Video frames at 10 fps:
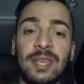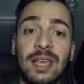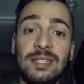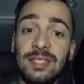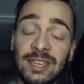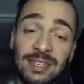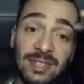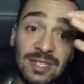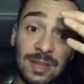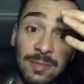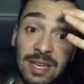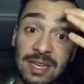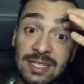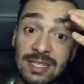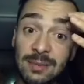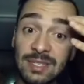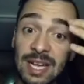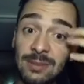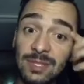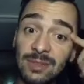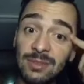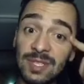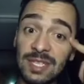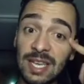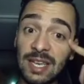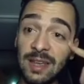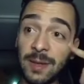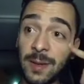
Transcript: It's interesting because sometimes you see